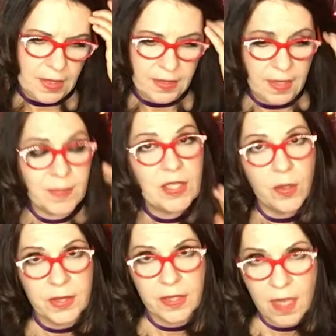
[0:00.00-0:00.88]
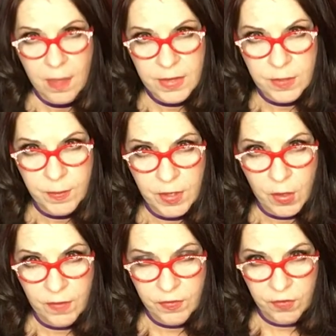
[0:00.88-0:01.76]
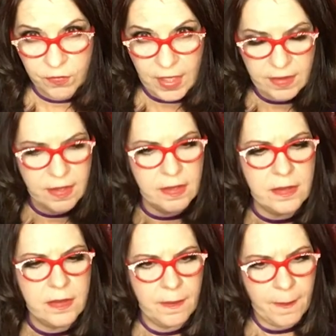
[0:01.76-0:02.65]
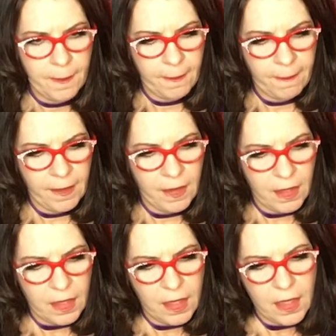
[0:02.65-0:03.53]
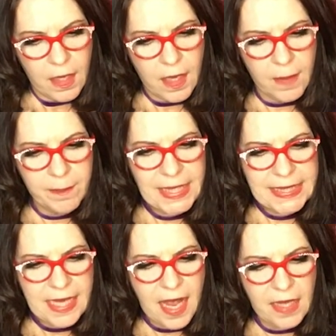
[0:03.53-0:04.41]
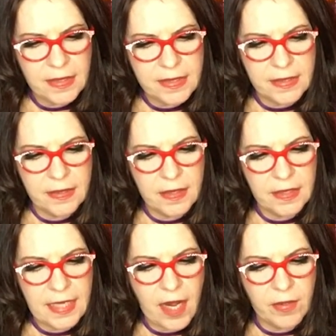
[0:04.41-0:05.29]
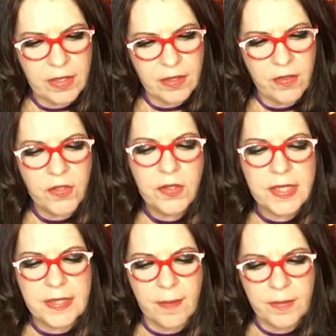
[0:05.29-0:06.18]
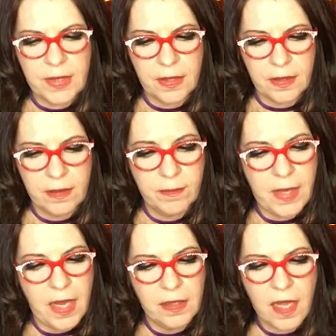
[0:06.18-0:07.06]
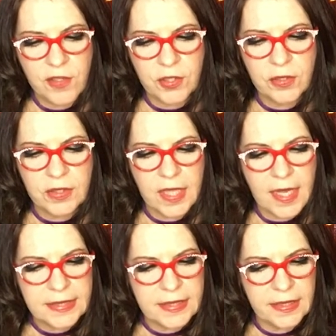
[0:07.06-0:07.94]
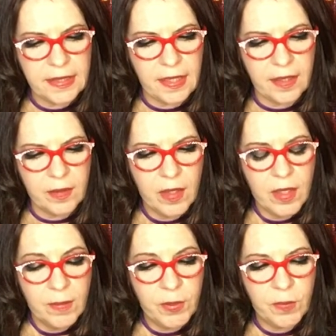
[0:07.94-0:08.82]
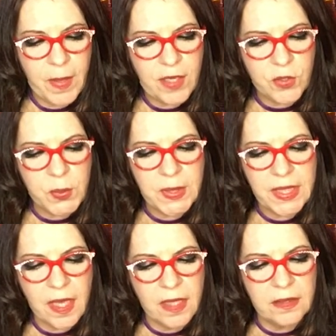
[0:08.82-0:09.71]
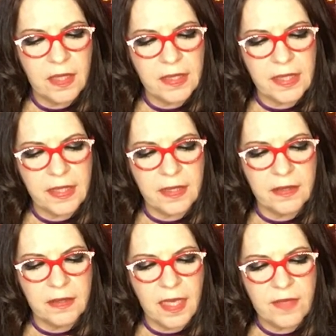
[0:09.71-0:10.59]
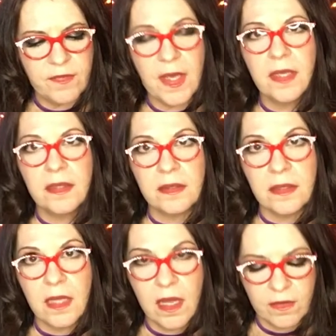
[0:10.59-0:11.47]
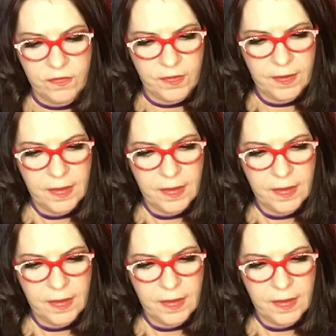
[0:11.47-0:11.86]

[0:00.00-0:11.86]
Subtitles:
And let me know in the comments below if you've read this. Meet Allison Garrett, 30-something, biological clock ticking, perpetually unlucky in life and love.